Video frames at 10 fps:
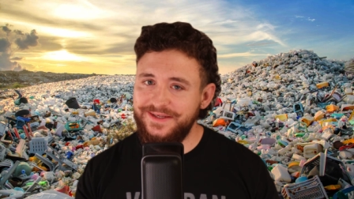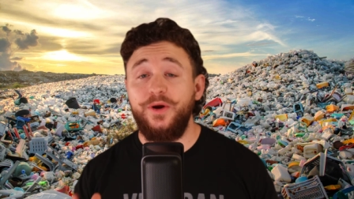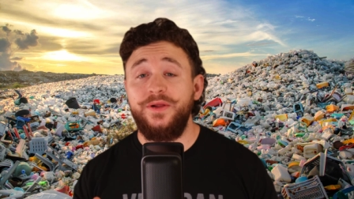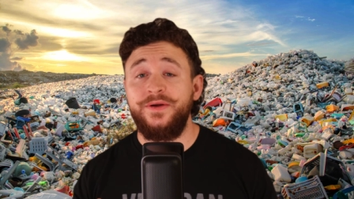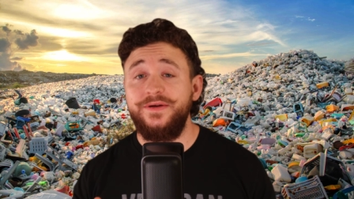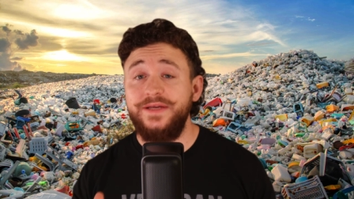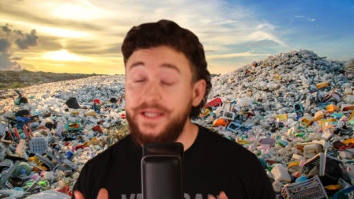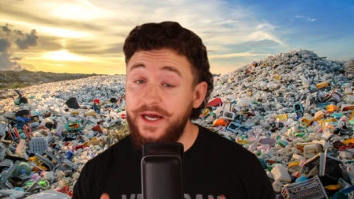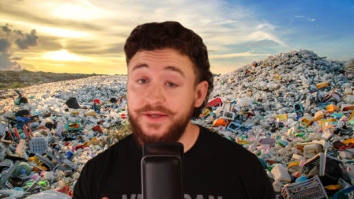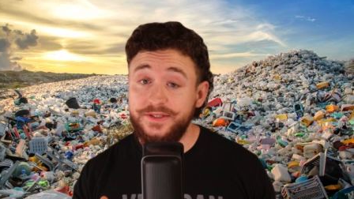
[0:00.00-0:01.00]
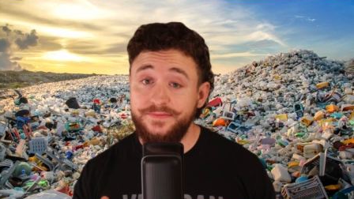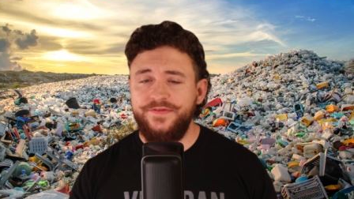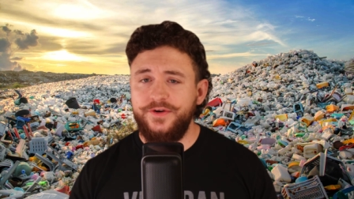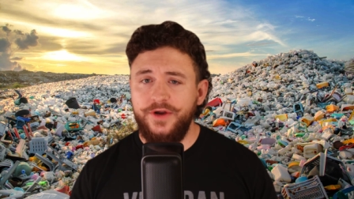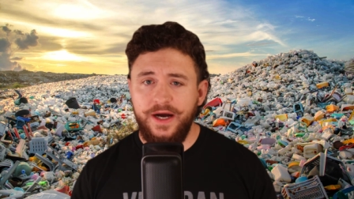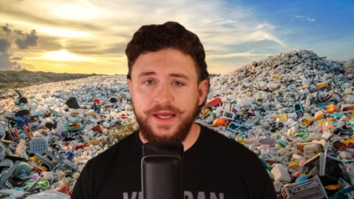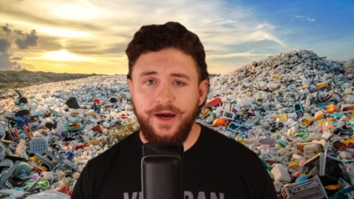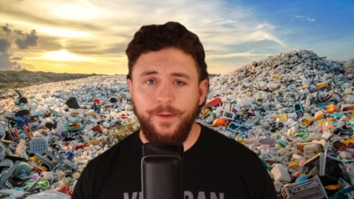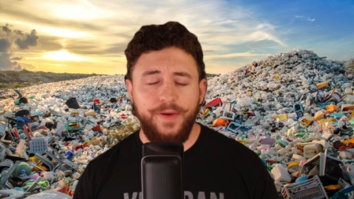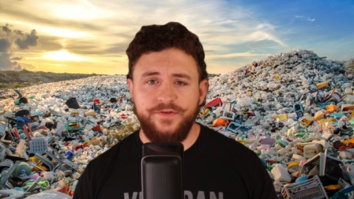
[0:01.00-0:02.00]
Spoiler, he does. After
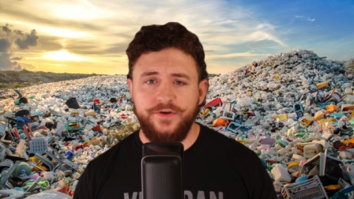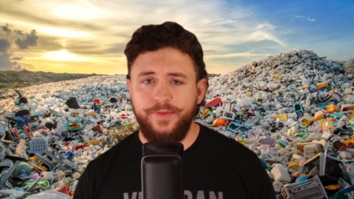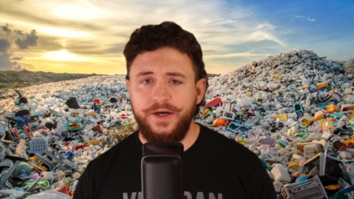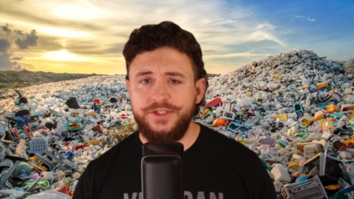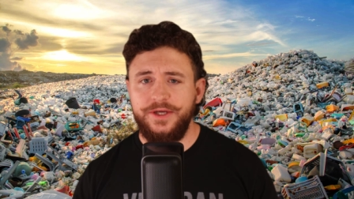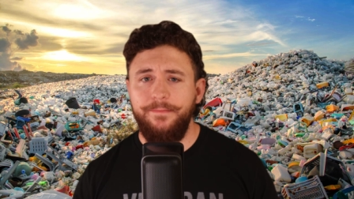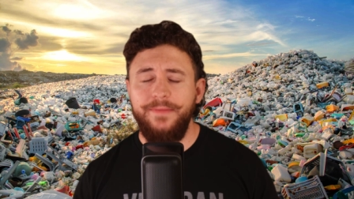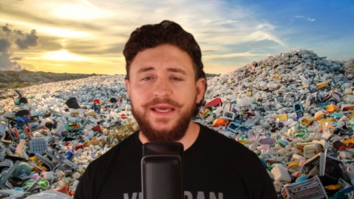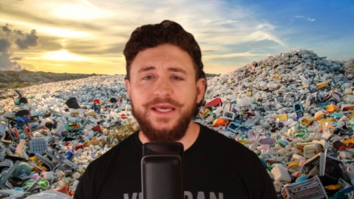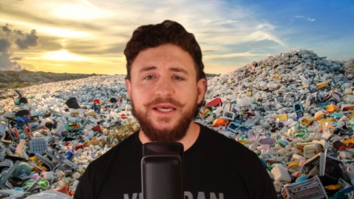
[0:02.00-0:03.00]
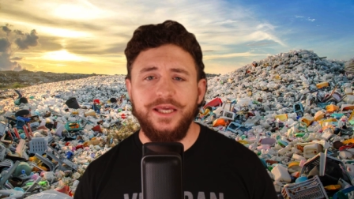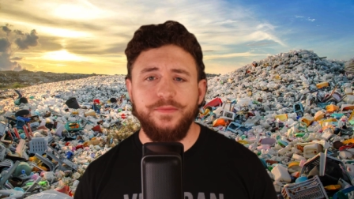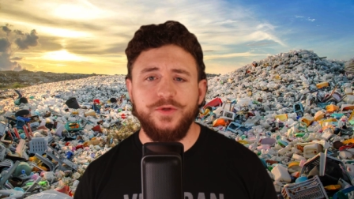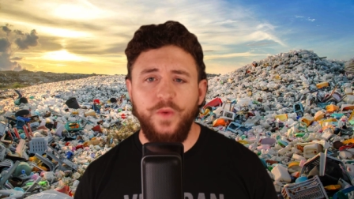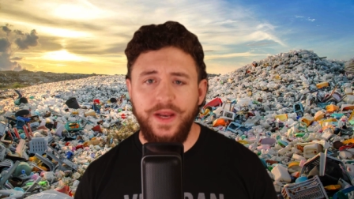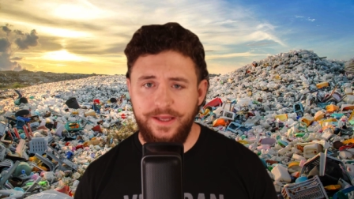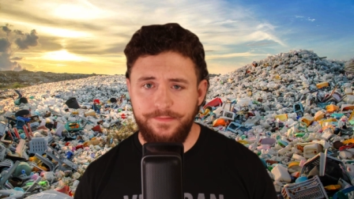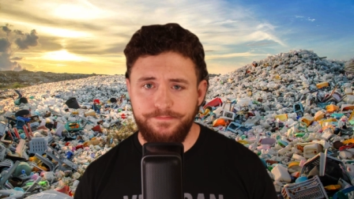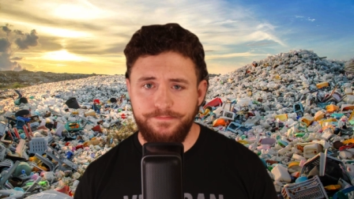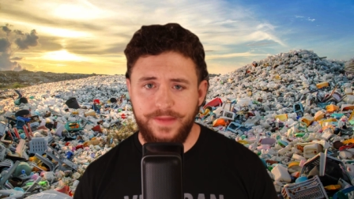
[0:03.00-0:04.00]
knockout after punch, Mickey keeps
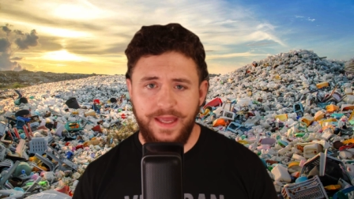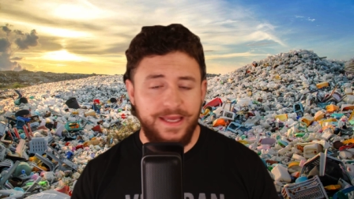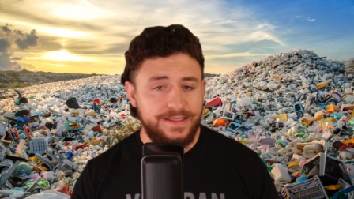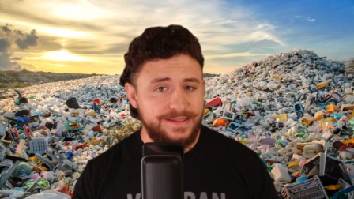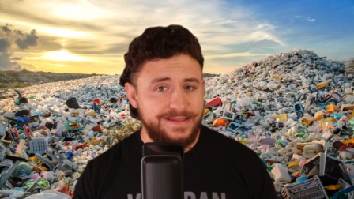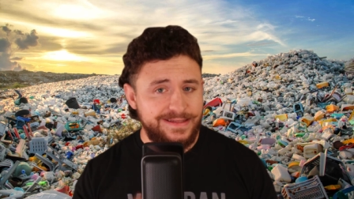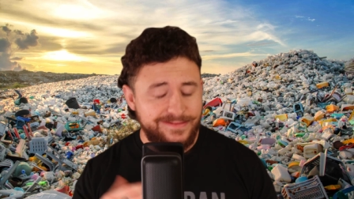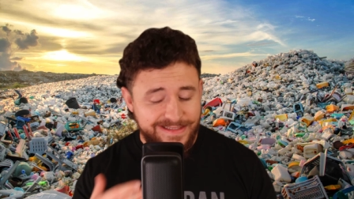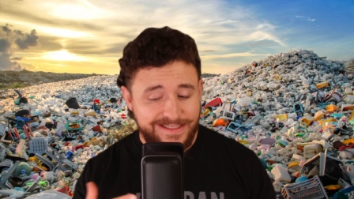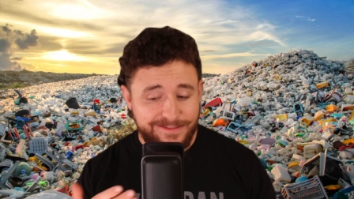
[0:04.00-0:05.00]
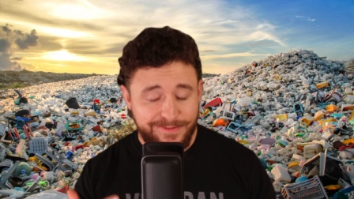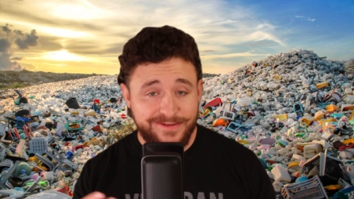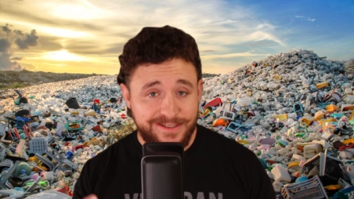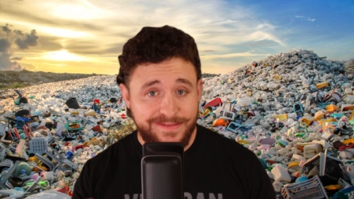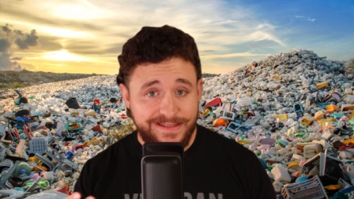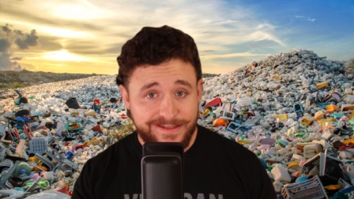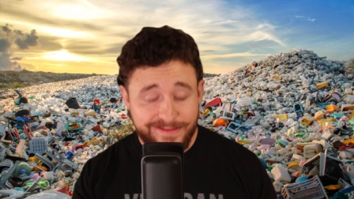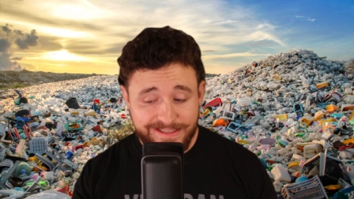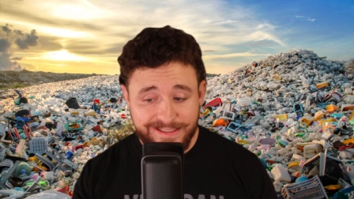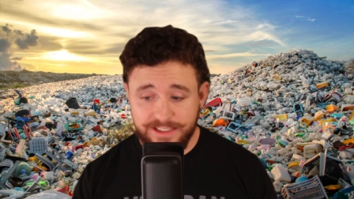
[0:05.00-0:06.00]
winning. And when he's supposed to be
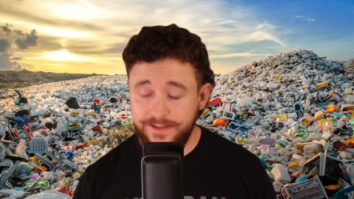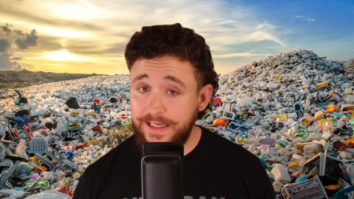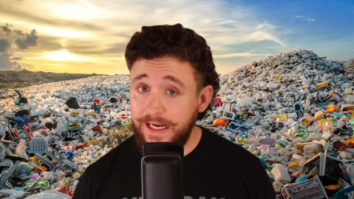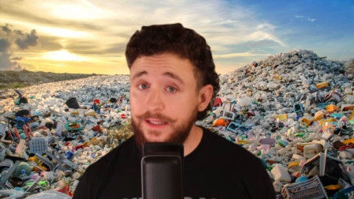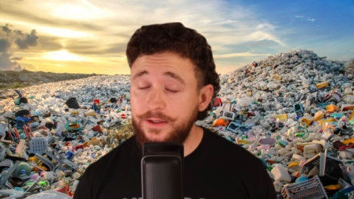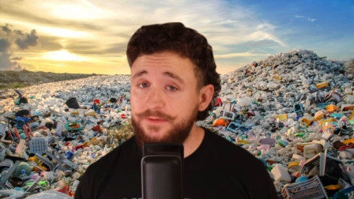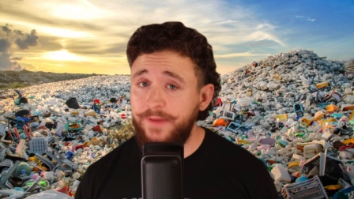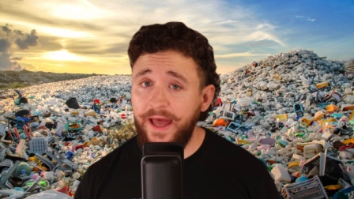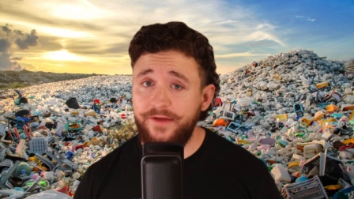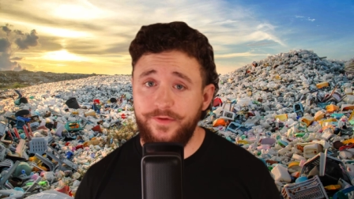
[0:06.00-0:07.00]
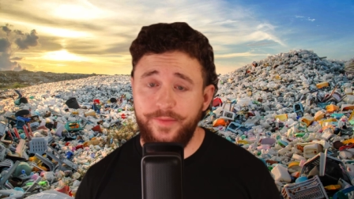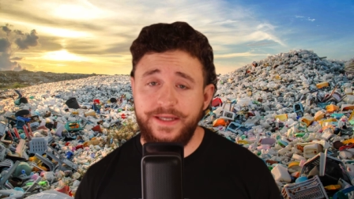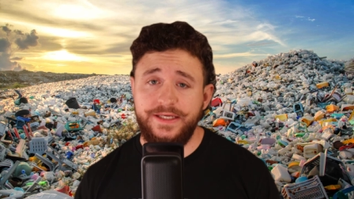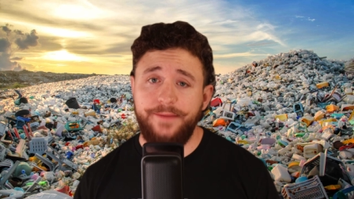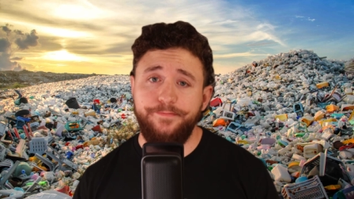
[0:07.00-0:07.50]
losing, so it kind of looks bad for Bricktop.